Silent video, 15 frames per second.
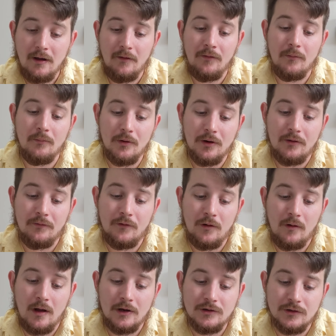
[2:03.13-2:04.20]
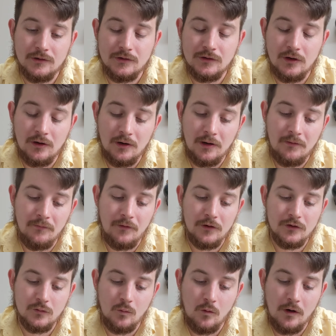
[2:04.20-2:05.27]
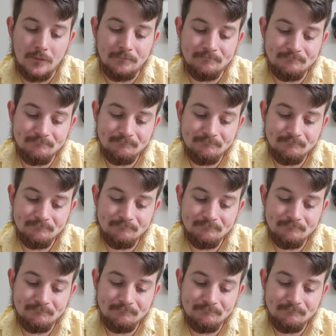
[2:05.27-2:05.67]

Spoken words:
of the book of Colossians, starting in verse 1.